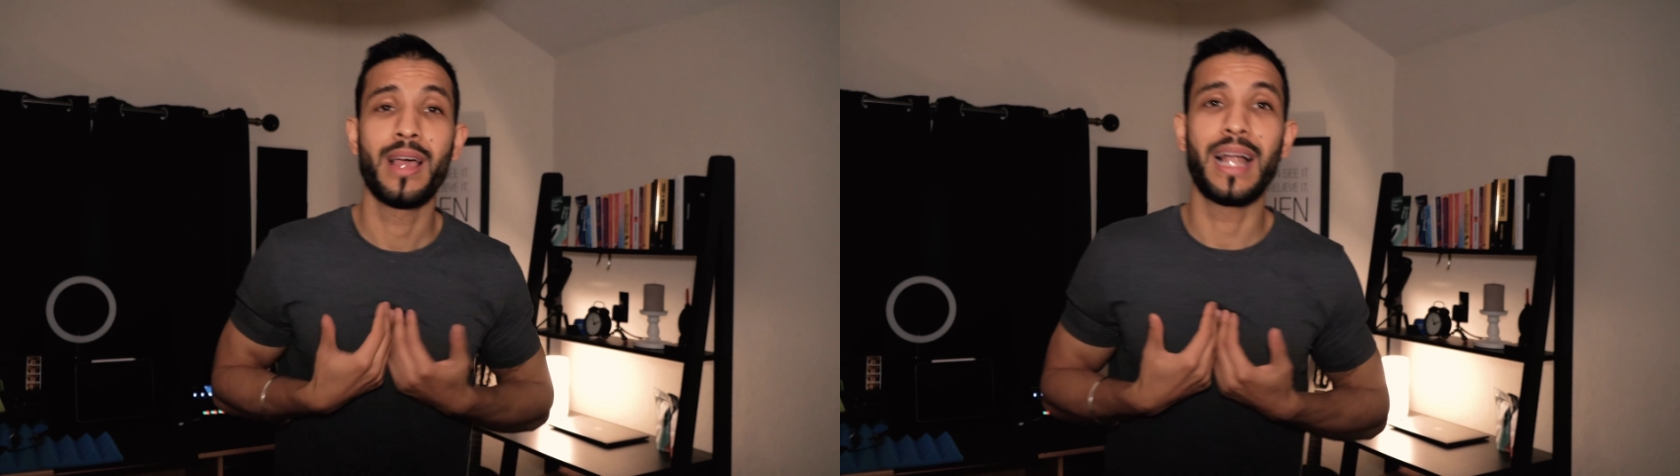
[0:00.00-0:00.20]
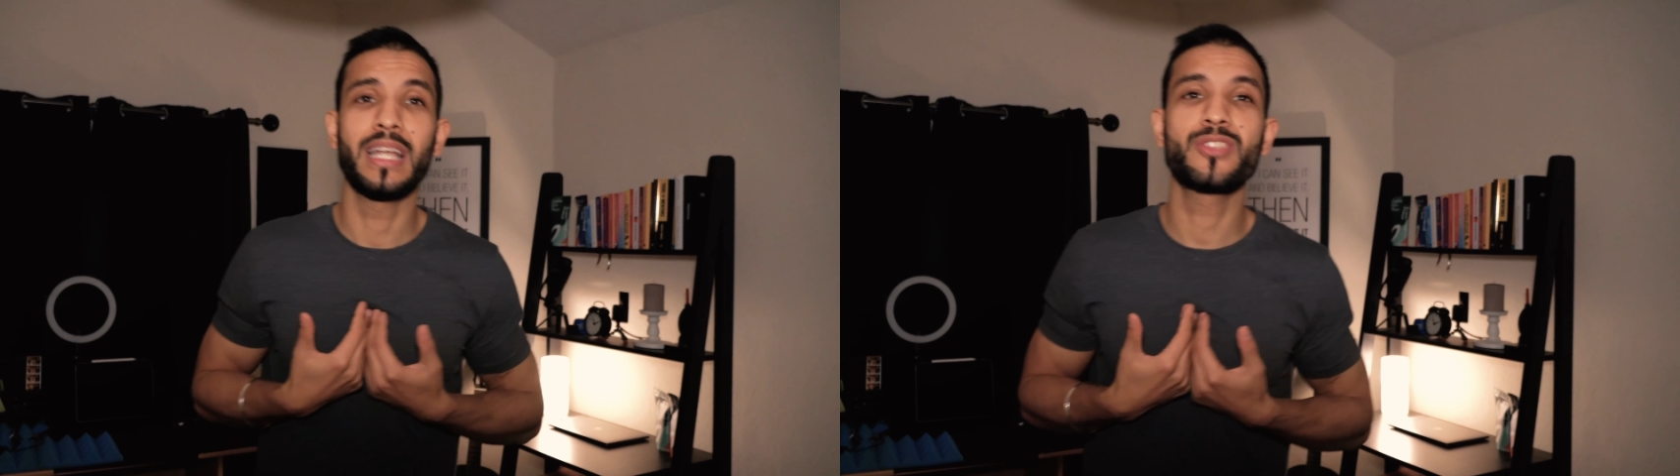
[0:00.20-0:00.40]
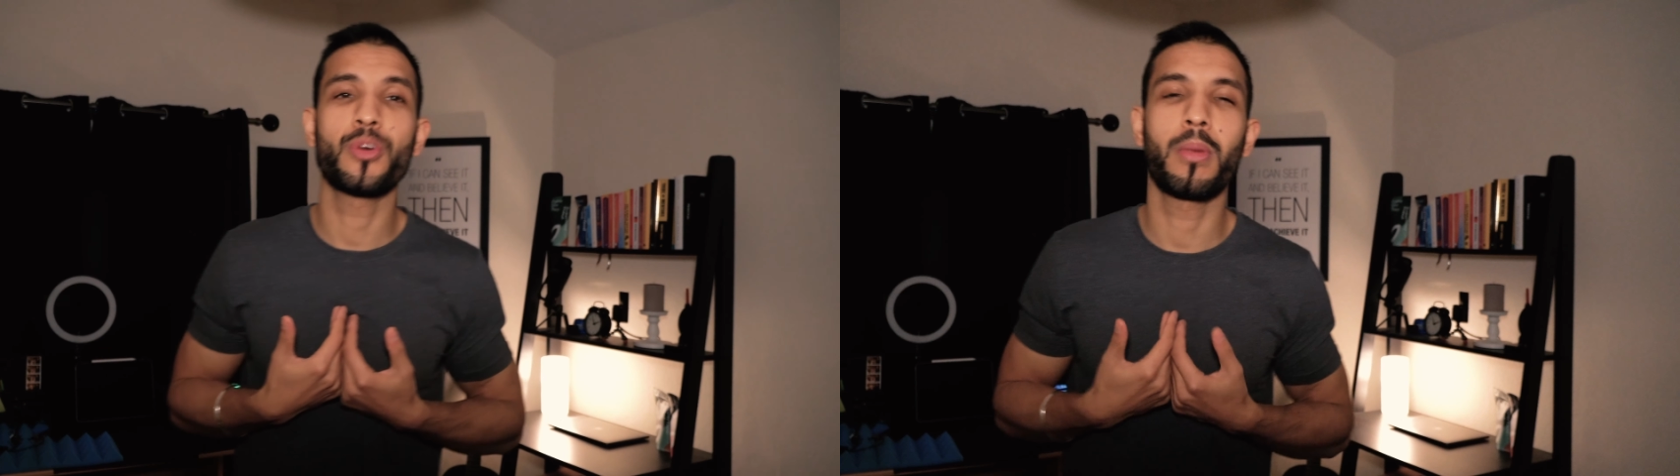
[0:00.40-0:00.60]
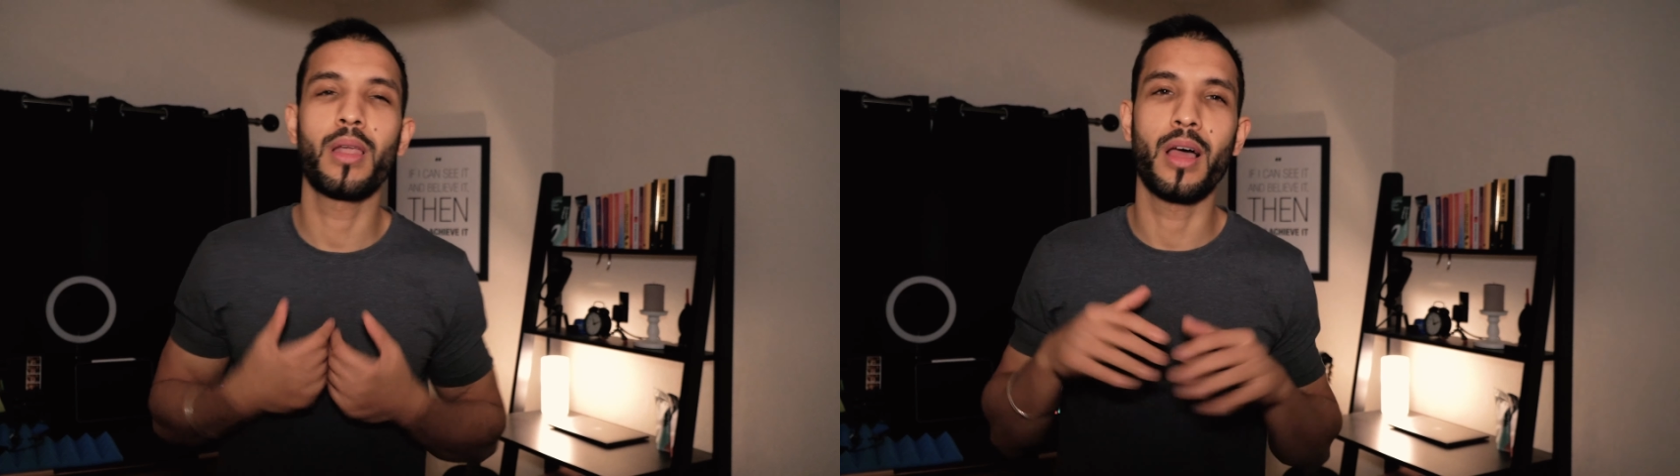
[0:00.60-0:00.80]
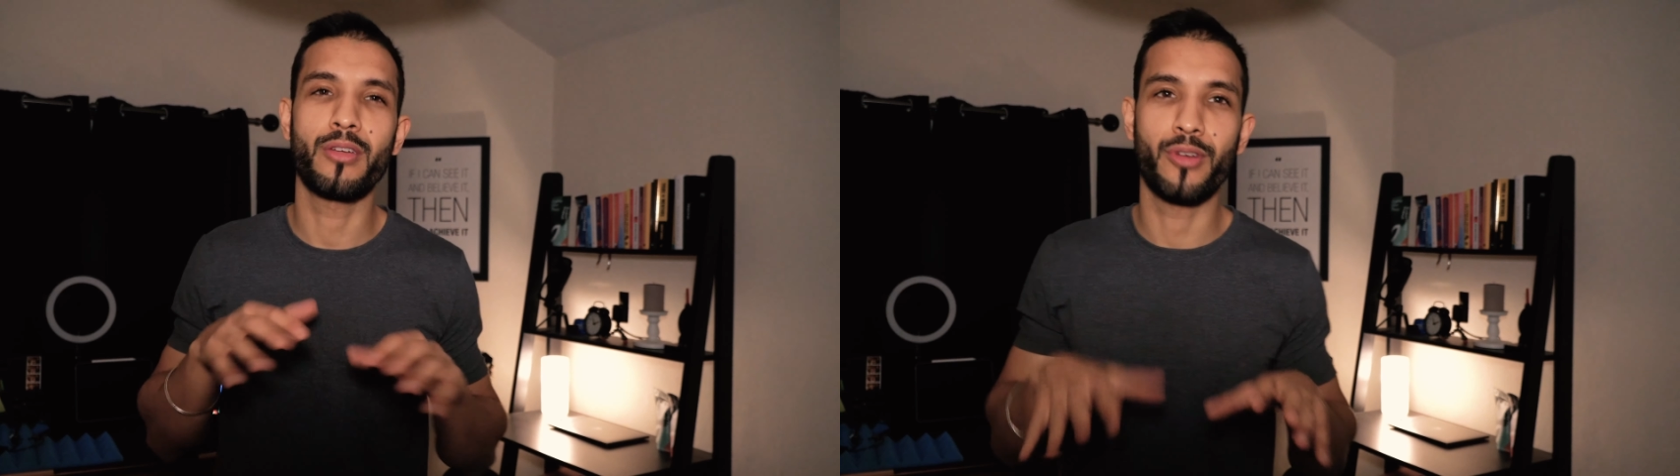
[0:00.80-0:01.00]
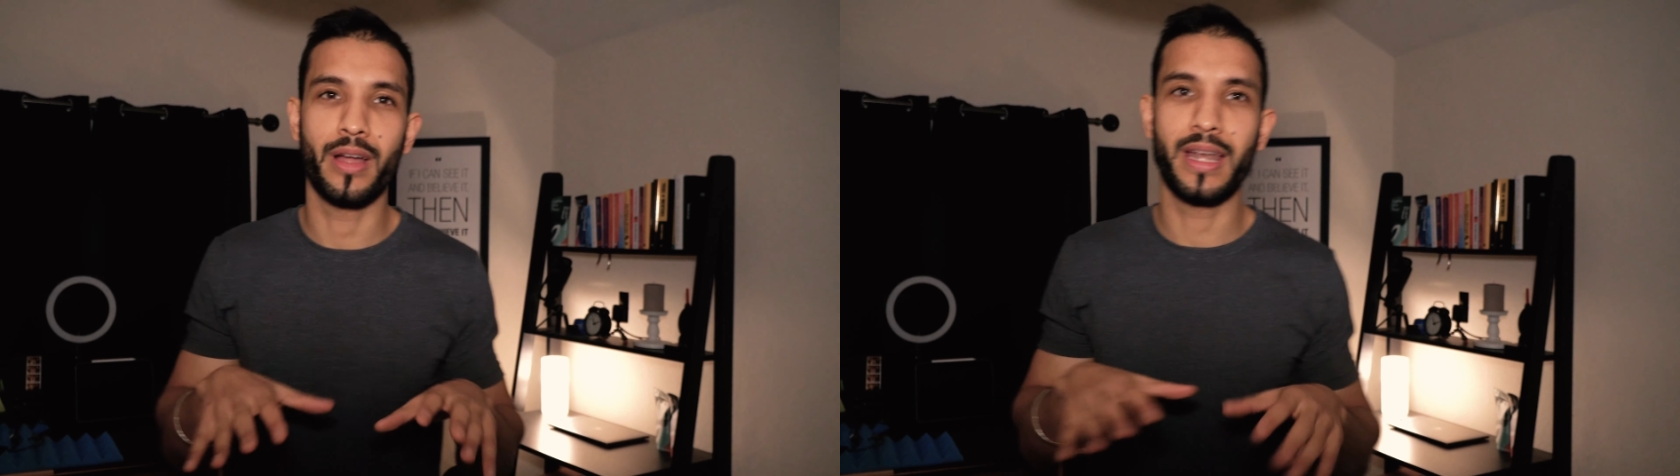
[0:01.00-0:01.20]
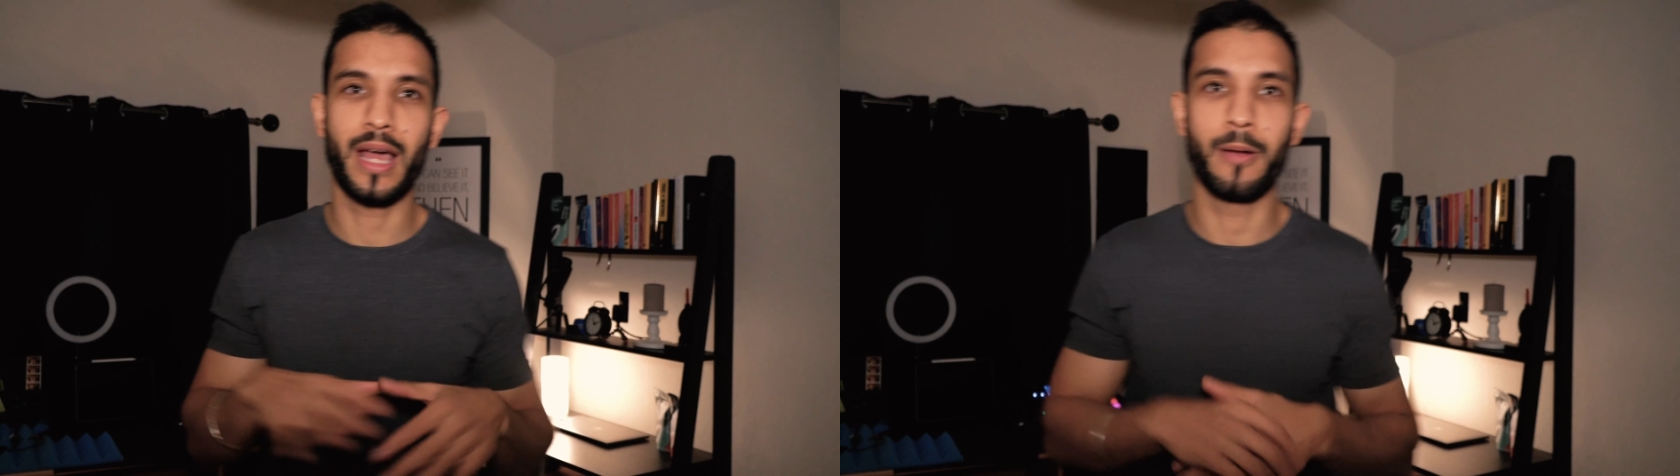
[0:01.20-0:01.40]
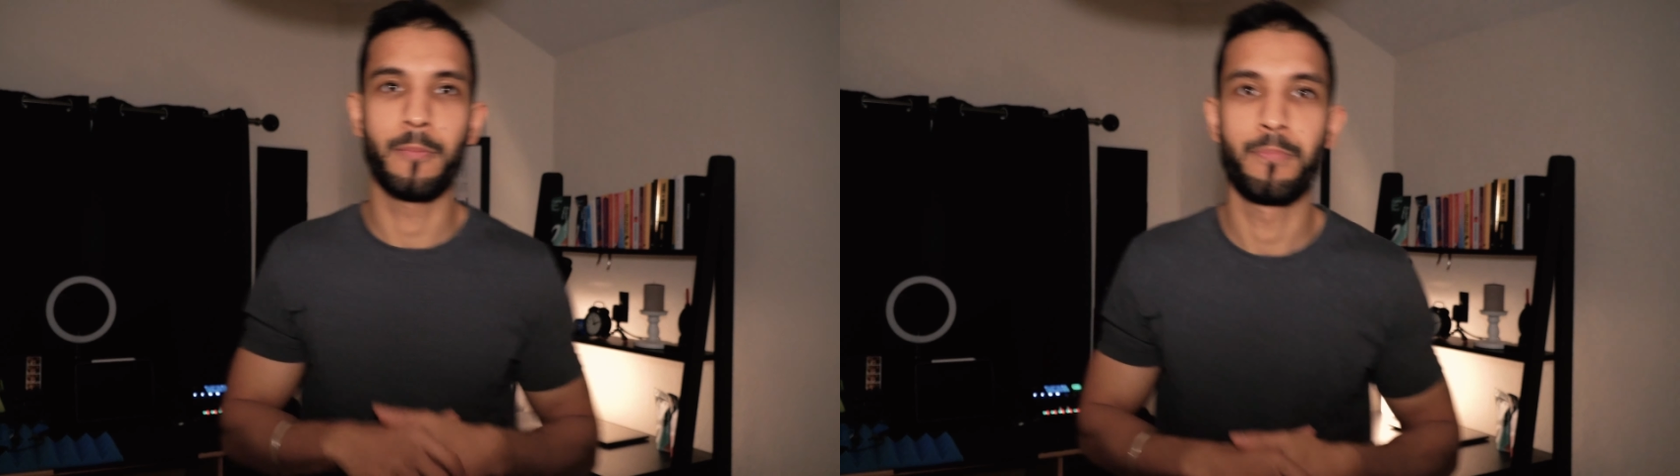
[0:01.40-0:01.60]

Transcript: at least for my life right now.